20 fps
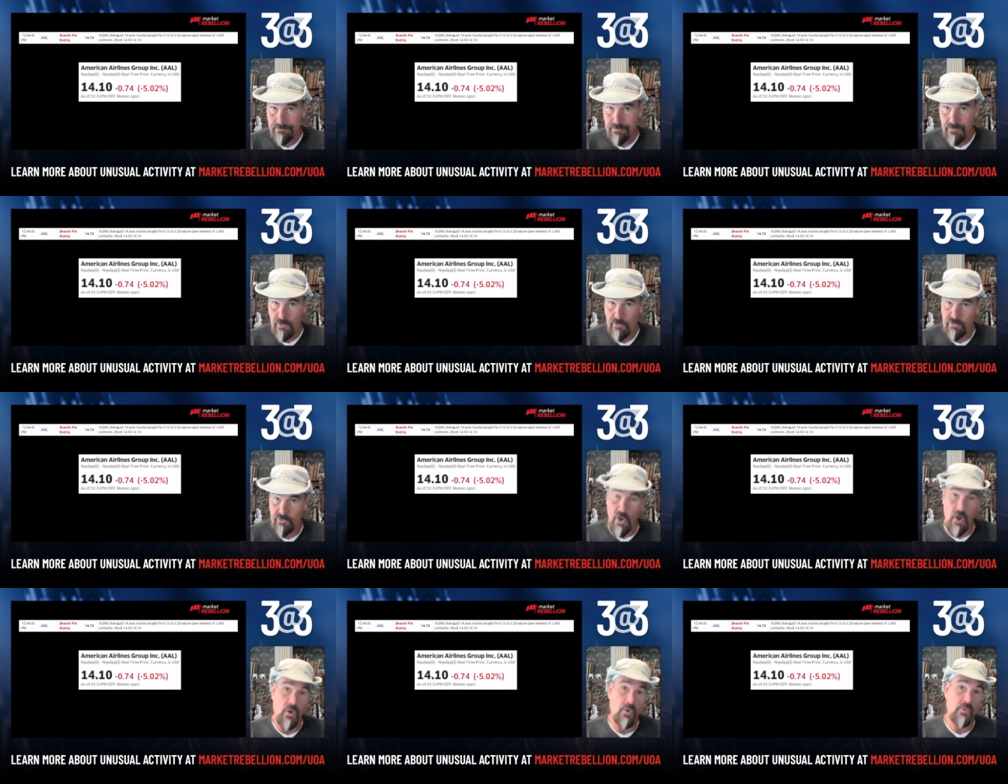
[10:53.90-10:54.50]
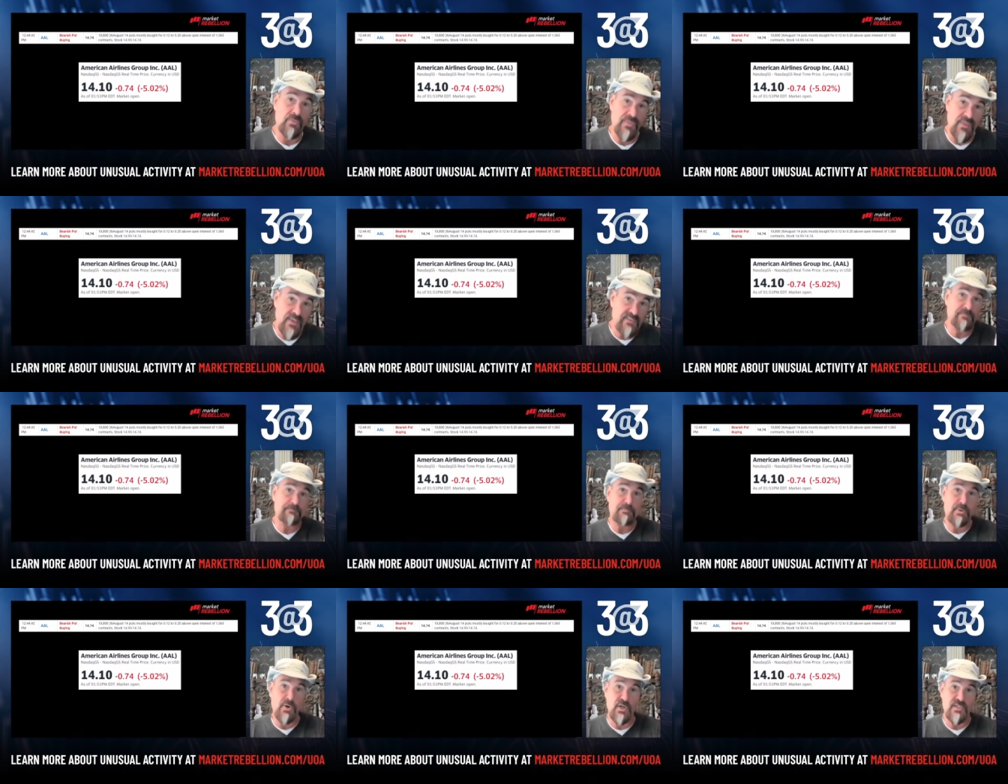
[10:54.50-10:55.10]
So
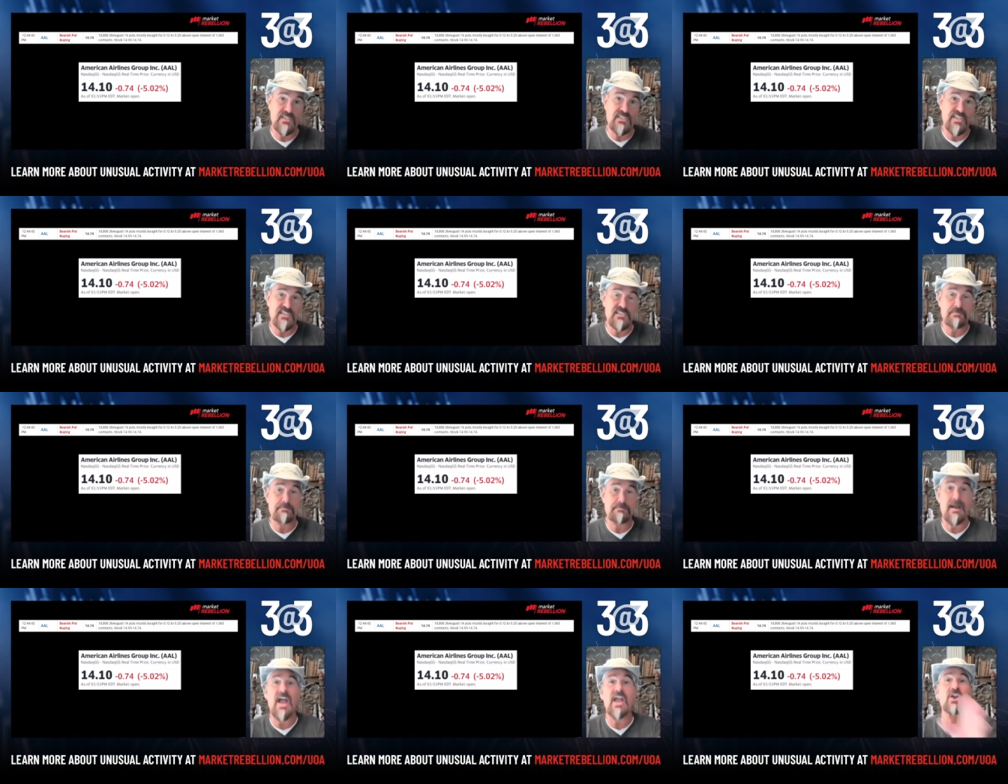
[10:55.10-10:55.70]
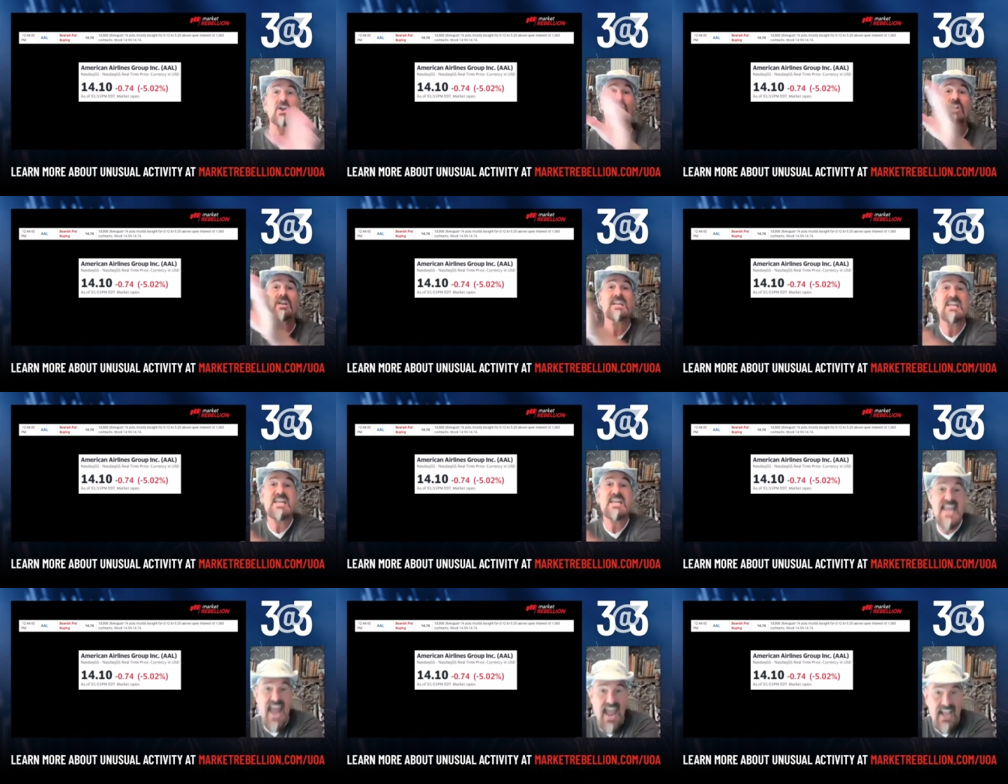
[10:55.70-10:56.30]
these puts expire
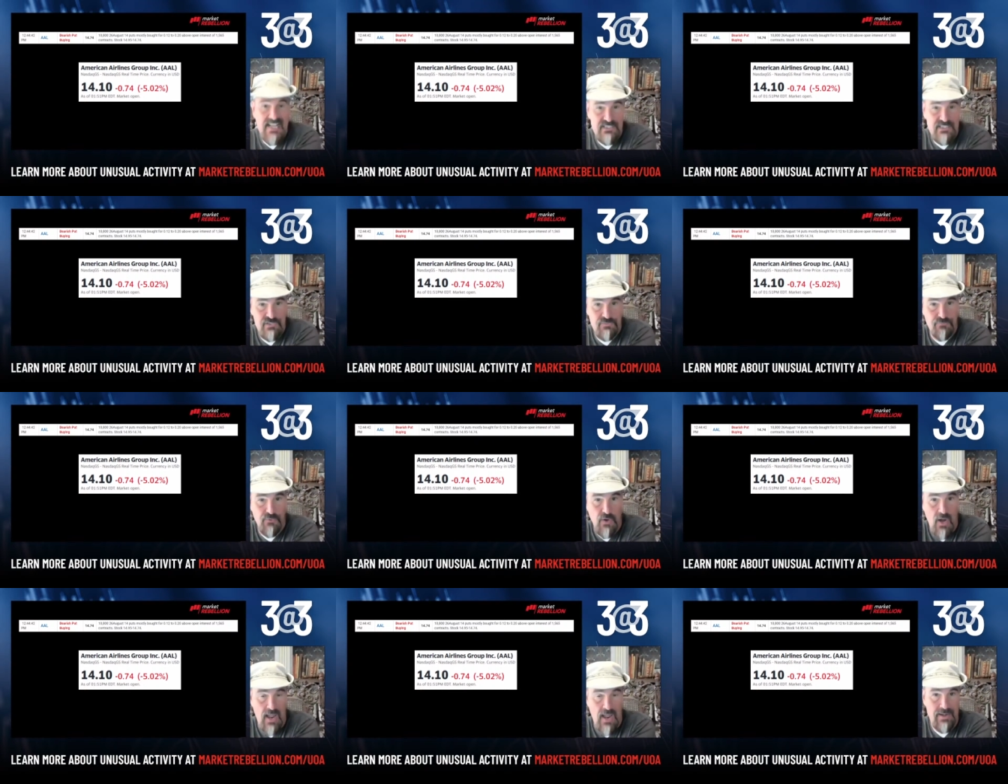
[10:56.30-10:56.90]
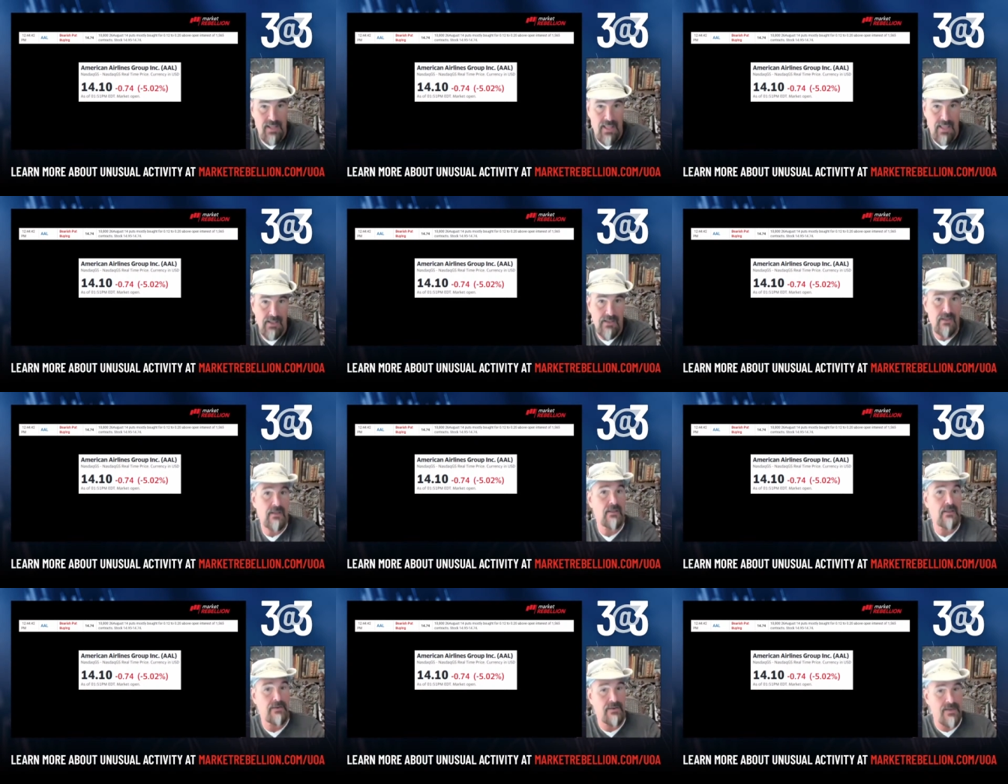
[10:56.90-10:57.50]
next Friday
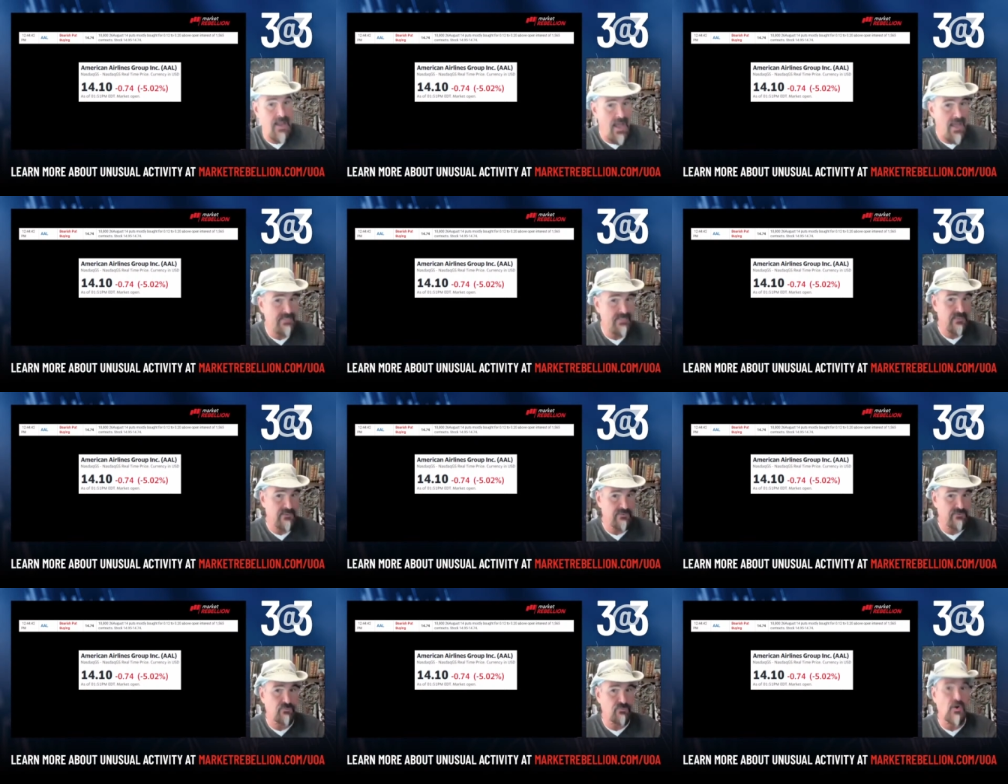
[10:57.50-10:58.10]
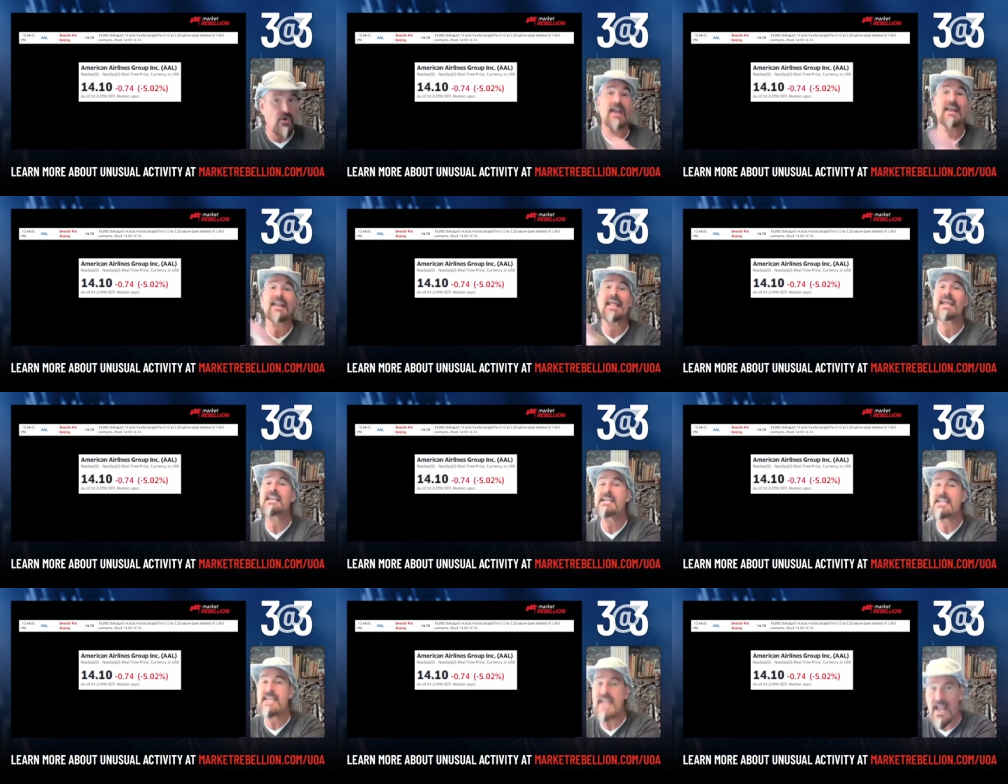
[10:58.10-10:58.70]
not this
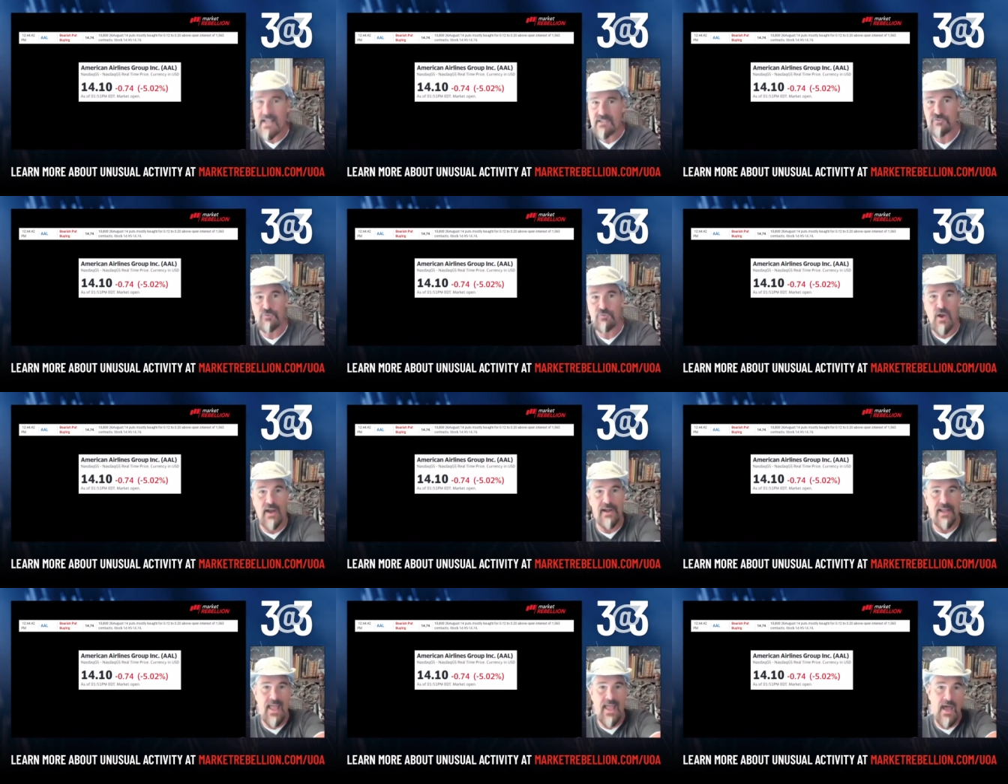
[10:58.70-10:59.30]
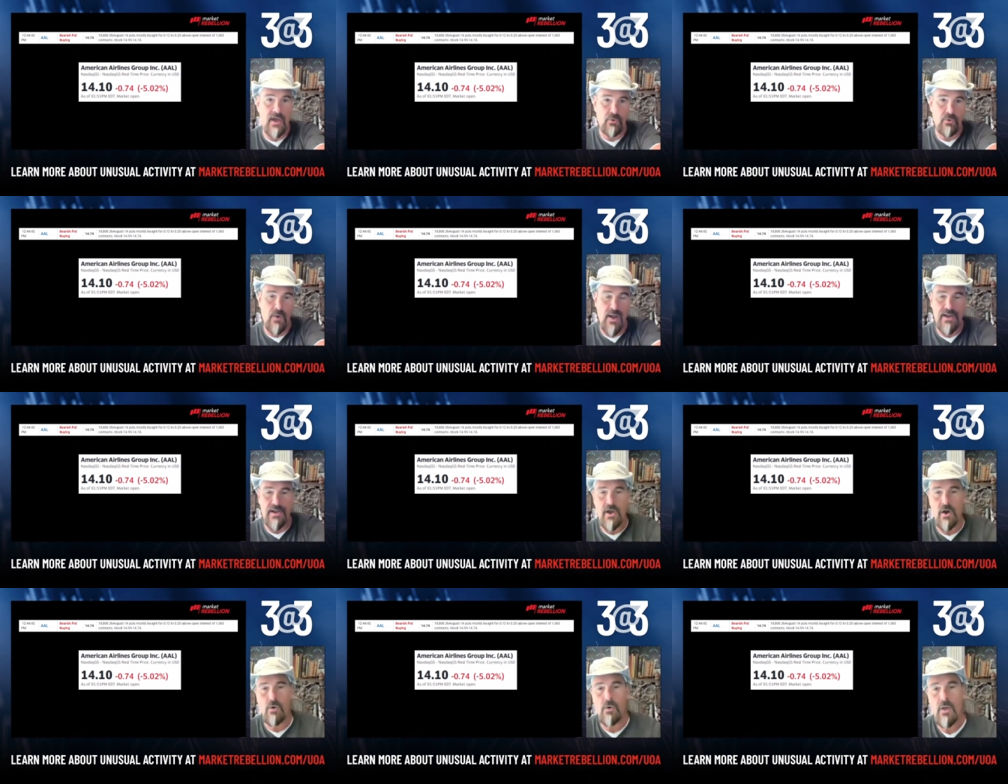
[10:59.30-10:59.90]
Friday, next Friday. How do I
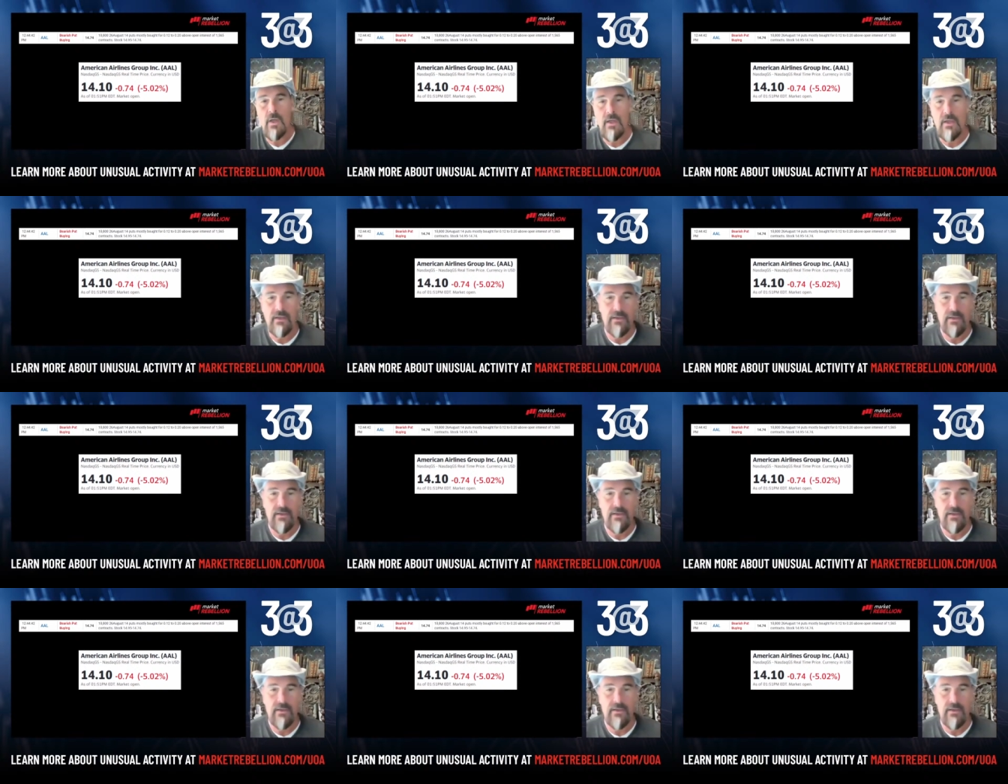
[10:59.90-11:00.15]
know?